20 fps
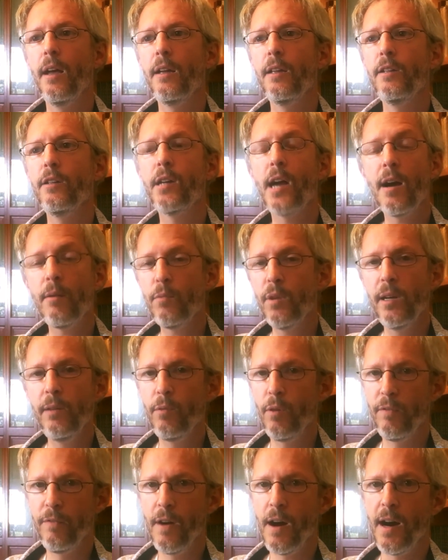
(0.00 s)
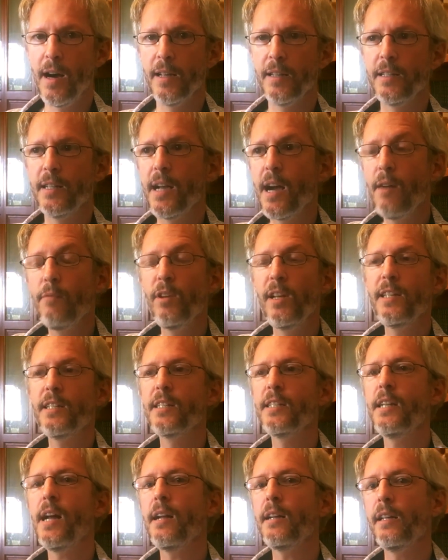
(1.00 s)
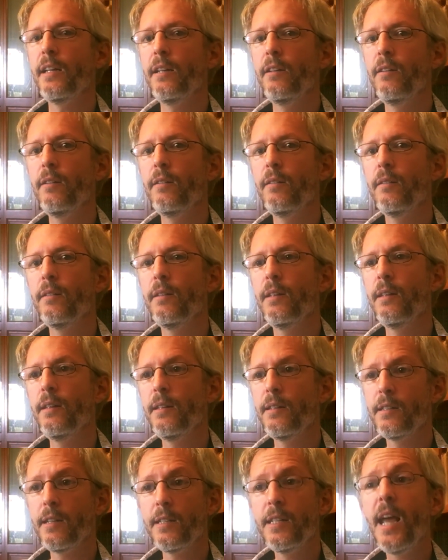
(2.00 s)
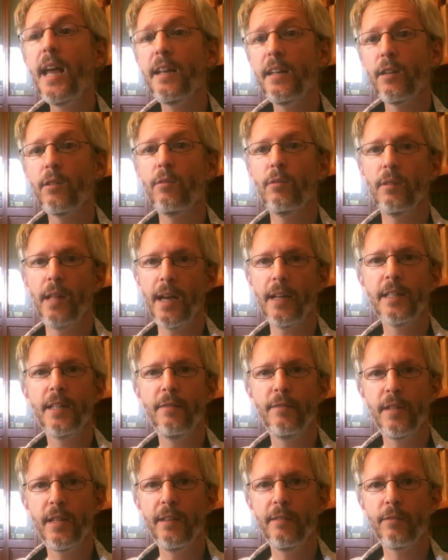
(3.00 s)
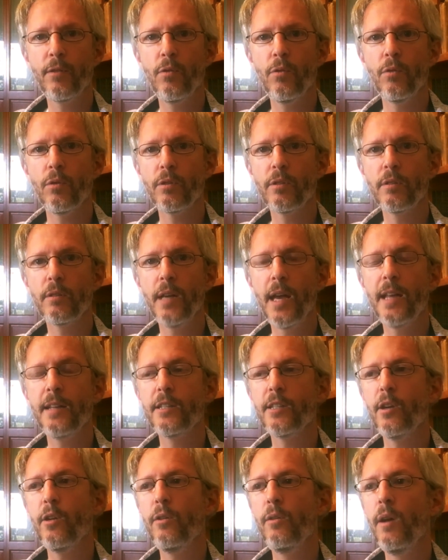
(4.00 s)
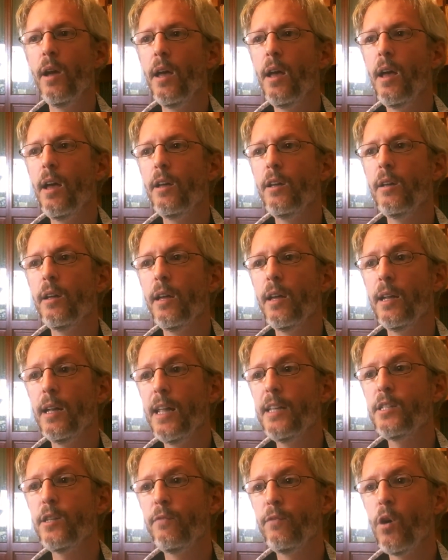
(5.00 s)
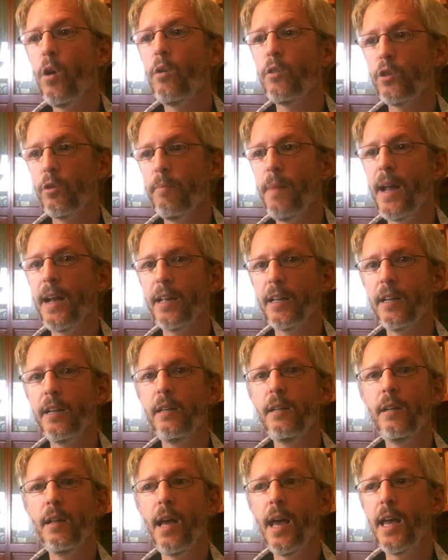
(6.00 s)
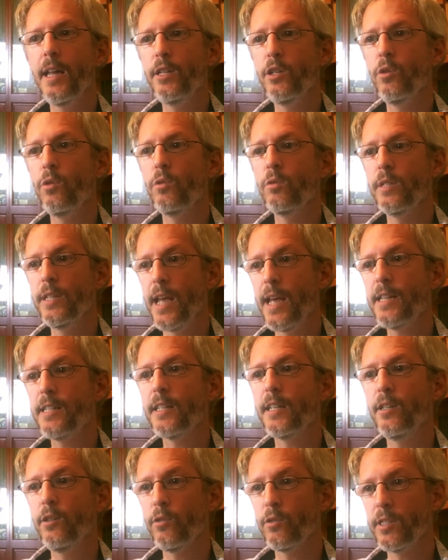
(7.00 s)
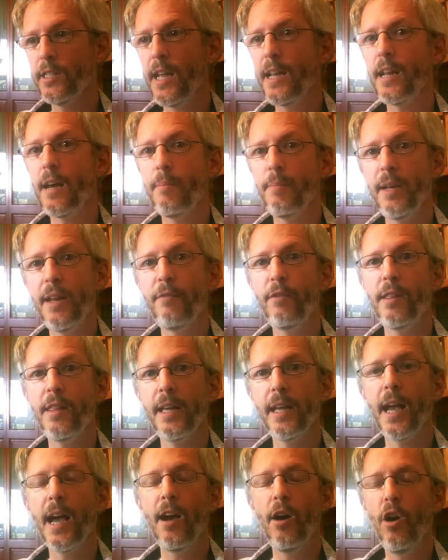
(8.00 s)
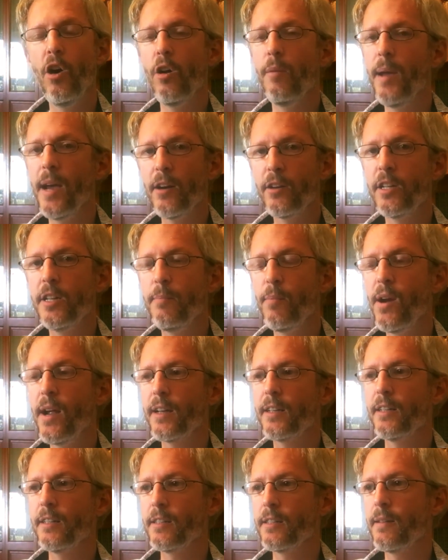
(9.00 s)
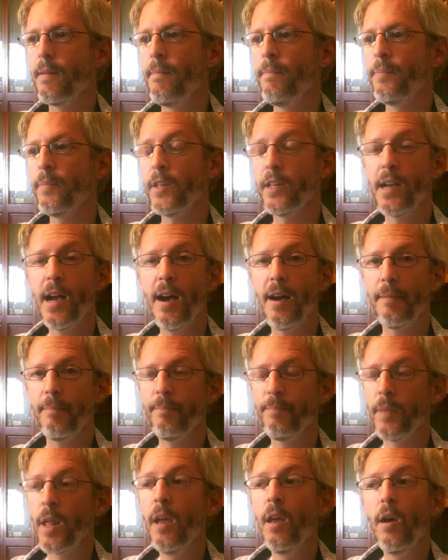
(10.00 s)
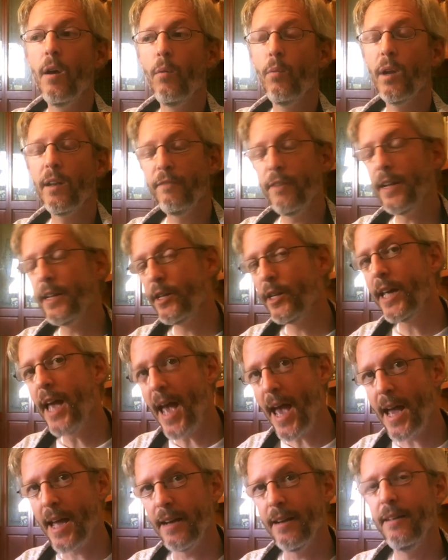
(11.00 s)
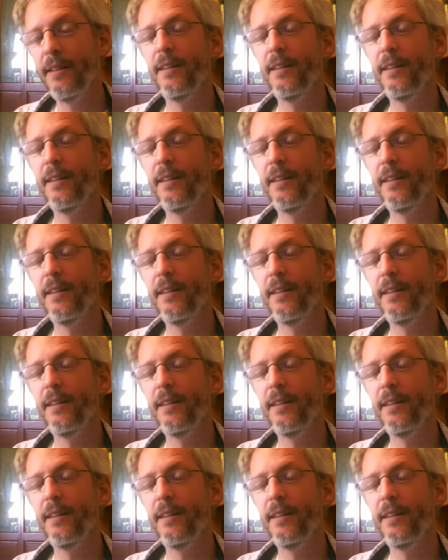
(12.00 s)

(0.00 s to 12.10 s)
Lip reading: you can't really revise, you can't really study. It's a technical activity, of course. And so unless you've got your mannequin and your desk and your setup and everything at home, how can you practice? You can't. Well, in fact, you can.